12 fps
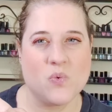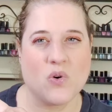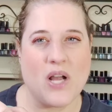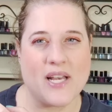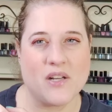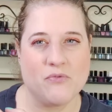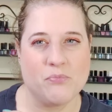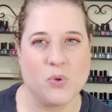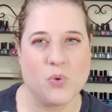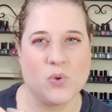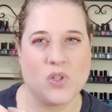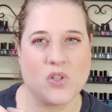will kind of
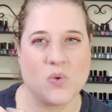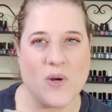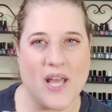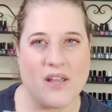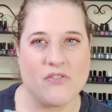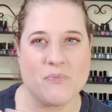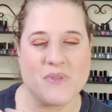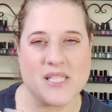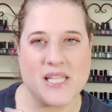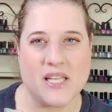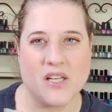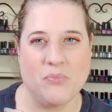pull away from the
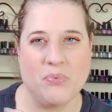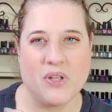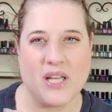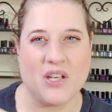tip